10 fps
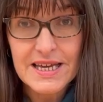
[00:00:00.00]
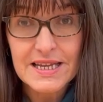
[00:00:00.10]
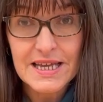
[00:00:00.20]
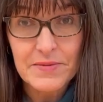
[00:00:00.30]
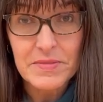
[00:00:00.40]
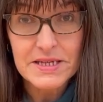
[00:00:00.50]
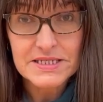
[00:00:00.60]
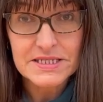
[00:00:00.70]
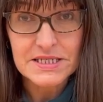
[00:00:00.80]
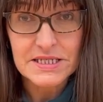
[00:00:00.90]
collect my
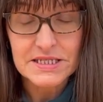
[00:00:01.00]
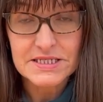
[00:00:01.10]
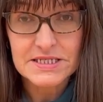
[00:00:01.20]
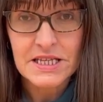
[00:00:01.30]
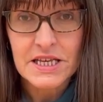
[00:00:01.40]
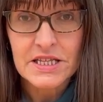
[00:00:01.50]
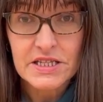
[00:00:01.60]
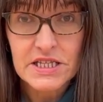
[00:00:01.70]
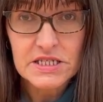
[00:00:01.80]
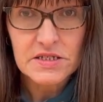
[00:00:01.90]
seeds.
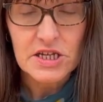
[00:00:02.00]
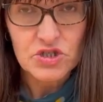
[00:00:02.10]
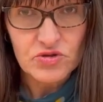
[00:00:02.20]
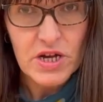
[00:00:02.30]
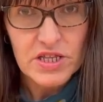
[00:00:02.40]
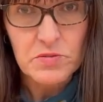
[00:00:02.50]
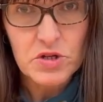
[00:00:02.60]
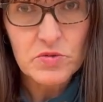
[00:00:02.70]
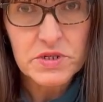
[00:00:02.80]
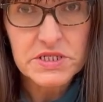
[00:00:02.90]
These and dry them on
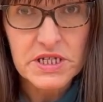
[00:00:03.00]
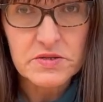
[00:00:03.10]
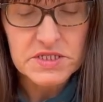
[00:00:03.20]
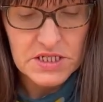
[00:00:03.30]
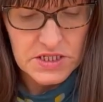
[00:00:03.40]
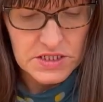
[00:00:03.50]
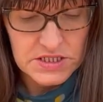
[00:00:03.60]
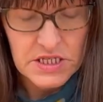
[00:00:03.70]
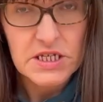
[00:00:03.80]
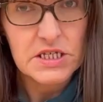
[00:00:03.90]
the windowsills.
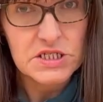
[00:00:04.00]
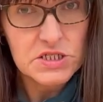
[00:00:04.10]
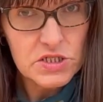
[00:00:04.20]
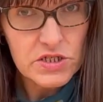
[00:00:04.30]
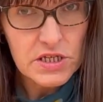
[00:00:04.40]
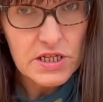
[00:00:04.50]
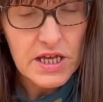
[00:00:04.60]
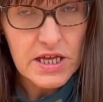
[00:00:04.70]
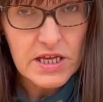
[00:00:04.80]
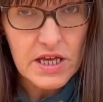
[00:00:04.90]
There's nothing
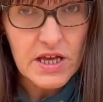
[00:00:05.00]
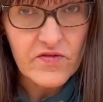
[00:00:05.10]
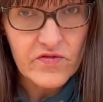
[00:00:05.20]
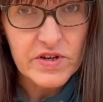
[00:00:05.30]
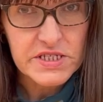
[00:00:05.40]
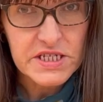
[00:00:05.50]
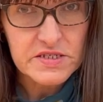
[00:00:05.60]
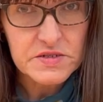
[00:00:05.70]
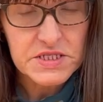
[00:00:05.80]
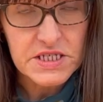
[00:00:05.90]
like a free set
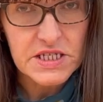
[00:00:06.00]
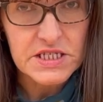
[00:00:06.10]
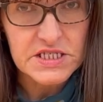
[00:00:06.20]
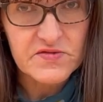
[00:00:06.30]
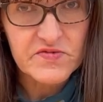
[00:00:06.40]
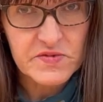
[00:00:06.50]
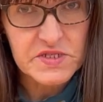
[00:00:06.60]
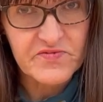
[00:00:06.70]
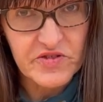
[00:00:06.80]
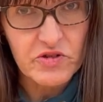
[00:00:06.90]
of seeds
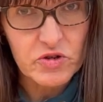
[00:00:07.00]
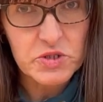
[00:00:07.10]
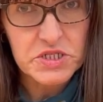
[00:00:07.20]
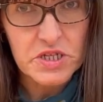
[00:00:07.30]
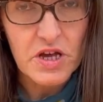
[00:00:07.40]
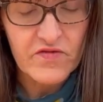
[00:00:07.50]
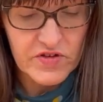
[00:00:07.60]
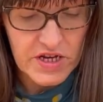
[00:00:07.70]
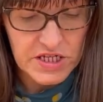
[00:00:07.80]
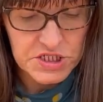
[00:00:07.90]
for a good start for
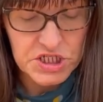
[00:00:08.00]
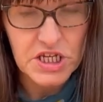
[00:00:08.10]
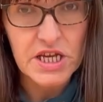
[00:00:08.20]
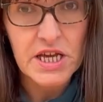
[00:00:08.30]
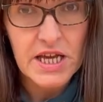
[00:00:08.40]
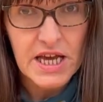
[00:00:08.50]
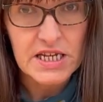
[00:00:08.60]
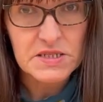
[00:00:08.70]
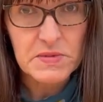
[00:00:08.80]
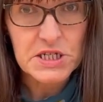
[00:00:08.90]
next year, and
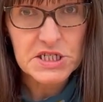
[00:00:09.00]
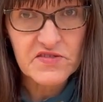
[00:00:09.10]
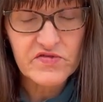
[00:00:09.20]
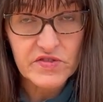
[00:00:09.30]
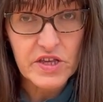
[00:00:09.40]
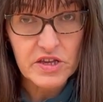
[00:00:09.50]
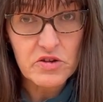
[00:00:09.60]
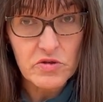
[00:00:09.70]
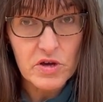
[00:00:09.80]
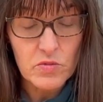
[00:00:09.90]
especially if they're
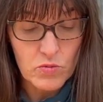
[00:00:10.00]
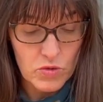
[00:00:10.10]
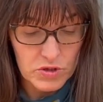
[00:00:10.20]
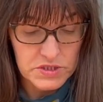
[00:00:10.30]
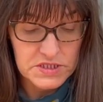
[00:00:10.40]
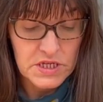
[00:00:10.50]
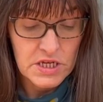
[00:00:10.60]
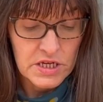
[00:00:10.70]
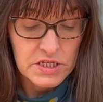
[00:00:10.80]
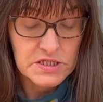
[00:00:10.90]
your own ones.
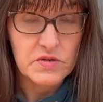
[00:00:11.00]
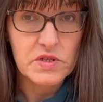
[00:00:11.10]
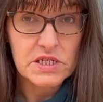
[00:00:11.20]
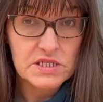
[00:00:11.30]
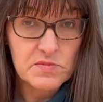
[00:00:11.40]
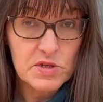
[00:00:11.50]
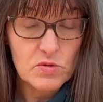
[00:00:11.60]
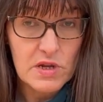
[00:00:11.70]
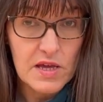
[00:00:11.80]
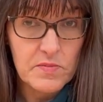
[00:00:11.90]
So these are blue
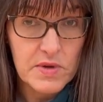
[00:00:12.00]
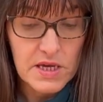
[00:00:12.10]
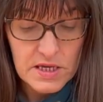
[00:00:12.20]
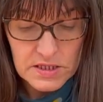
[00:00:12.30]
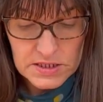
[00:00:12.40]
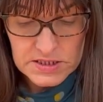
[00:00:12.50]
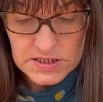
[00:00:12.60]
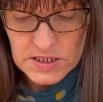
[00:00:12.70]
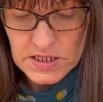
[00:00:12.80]
lake beans.